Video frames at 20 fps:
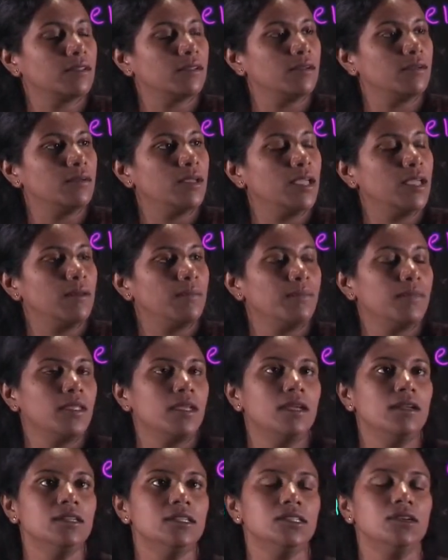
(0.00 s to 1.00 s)
Okay,
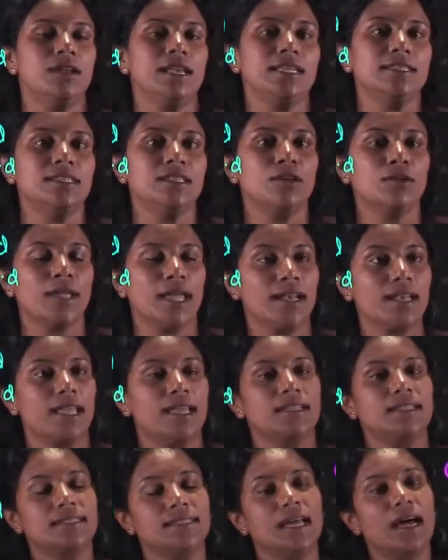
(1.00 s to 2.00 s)
so let's look at
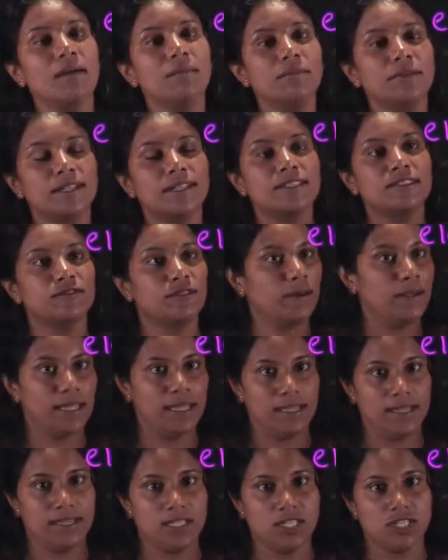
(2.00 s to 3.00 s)
examples for
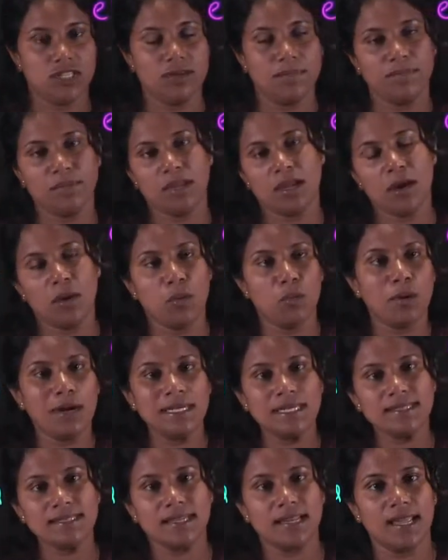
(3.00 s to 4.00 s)
each.
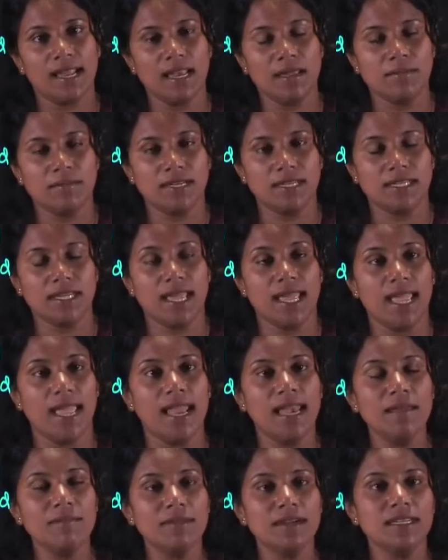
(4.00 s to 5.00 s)
What is an element?
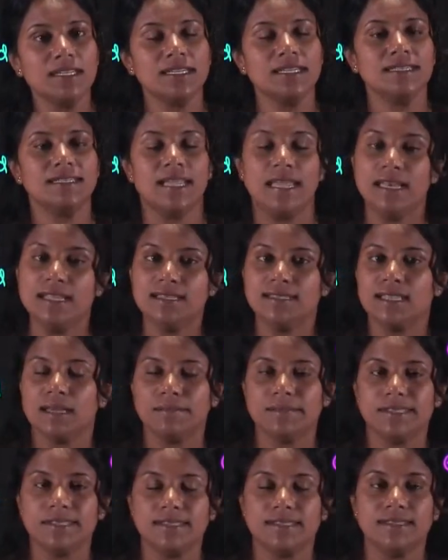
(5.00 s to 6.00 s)
Element is any
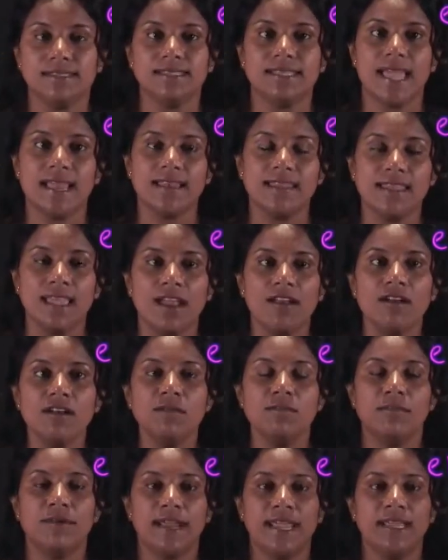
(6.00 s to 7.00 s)
substance that
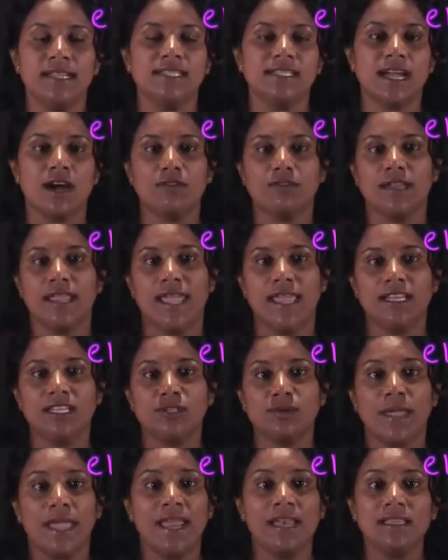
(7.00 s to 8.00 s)
cannot break down
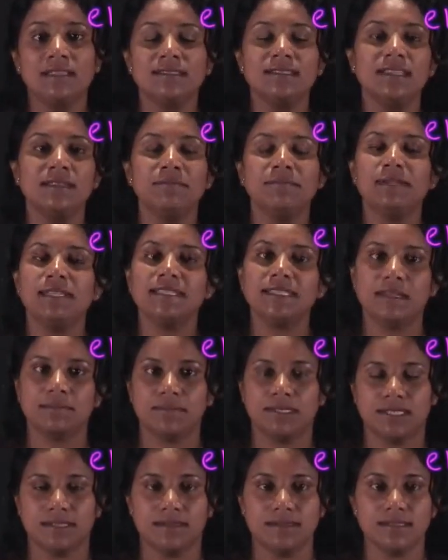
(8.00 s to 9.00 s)
into any simpler
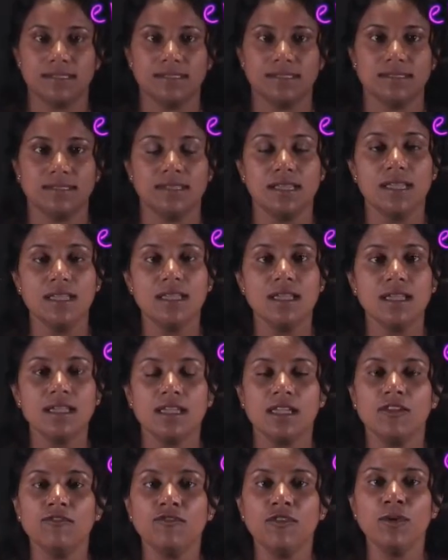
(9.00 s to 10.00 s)
substances.
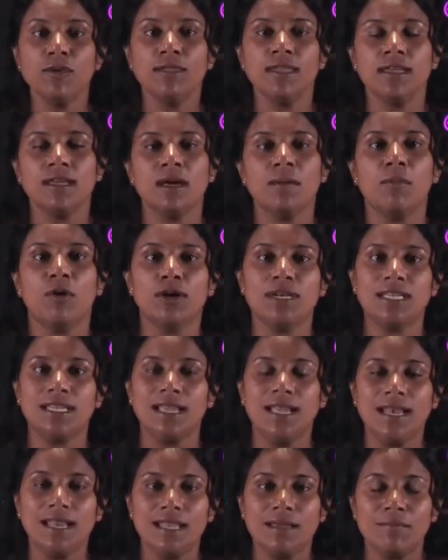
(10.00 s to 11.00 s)
If you think about
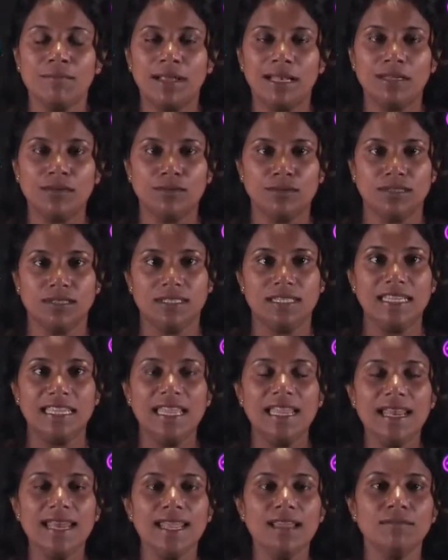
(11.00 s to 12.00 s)
helium balloon,
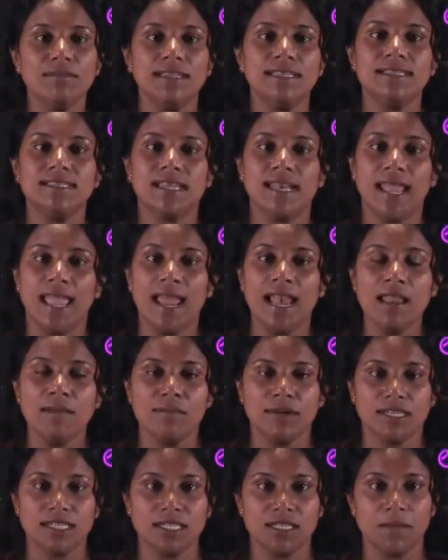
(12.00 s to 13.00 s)
helium is an
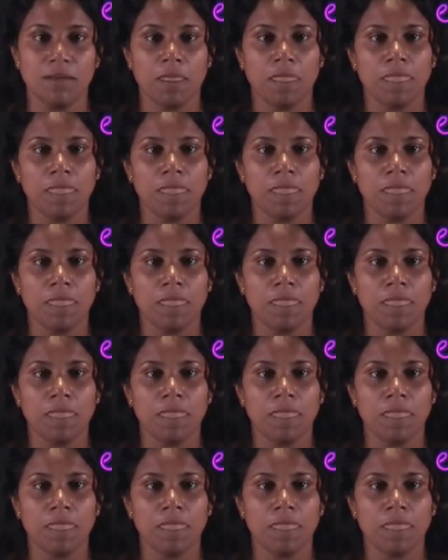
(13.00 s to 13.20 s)
element.